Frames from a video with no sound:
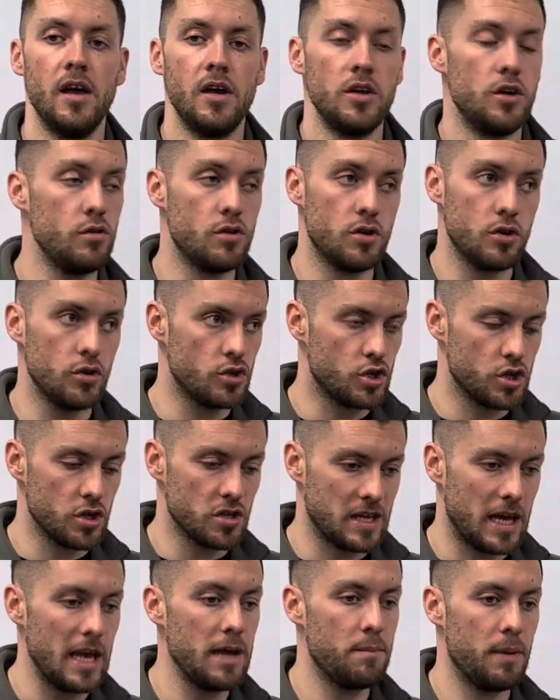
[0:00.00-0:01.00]
You could
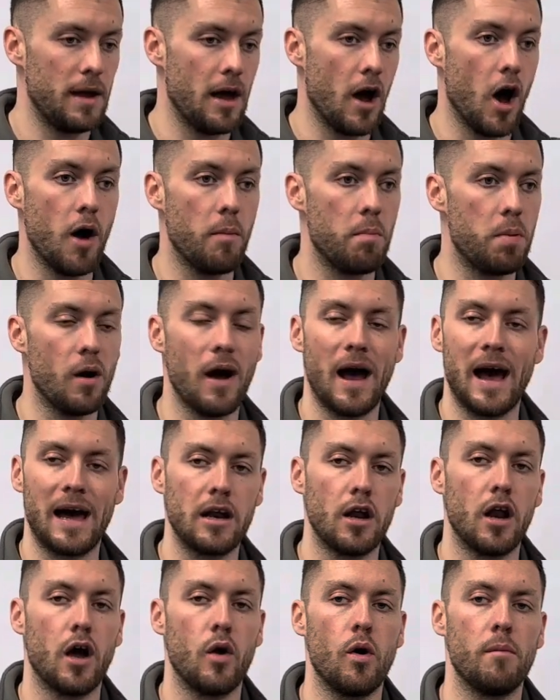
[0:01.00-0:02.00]
just keep it upper
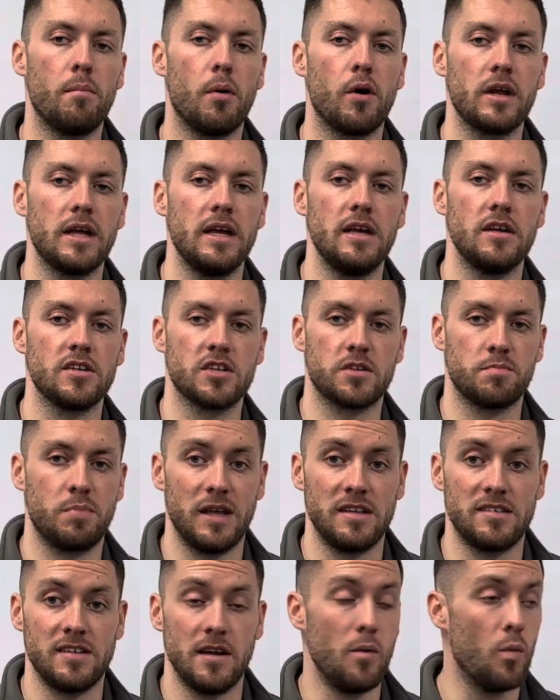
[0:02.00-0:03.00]
and lower body
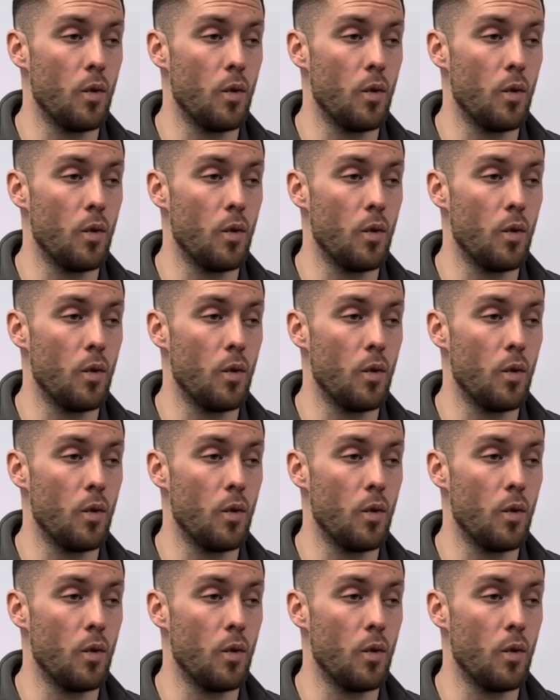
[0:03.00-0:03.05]
splitting.